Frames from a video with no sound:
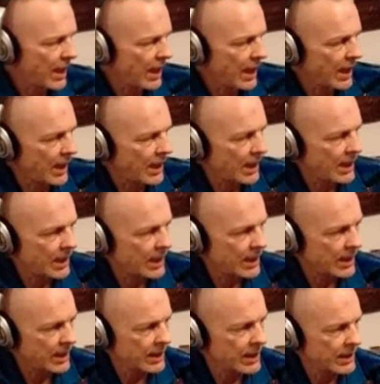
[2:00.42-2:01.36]

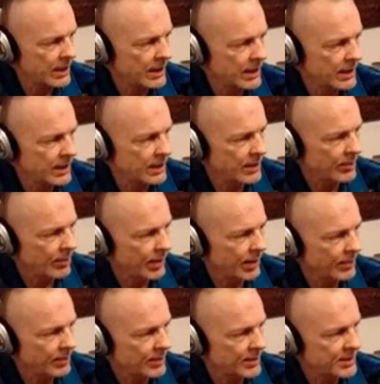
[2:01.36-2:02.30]
and the
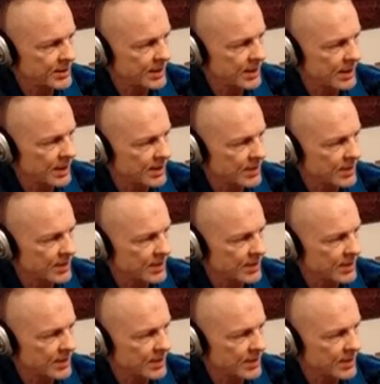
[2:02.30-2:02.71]
problem is then